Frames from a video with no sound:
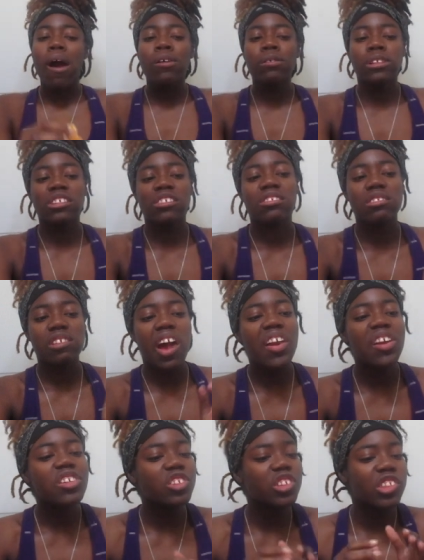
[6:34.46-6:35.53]
the
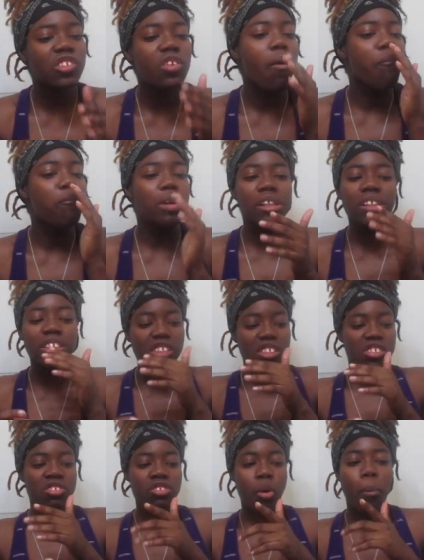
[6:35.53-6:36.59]
slight inconvenience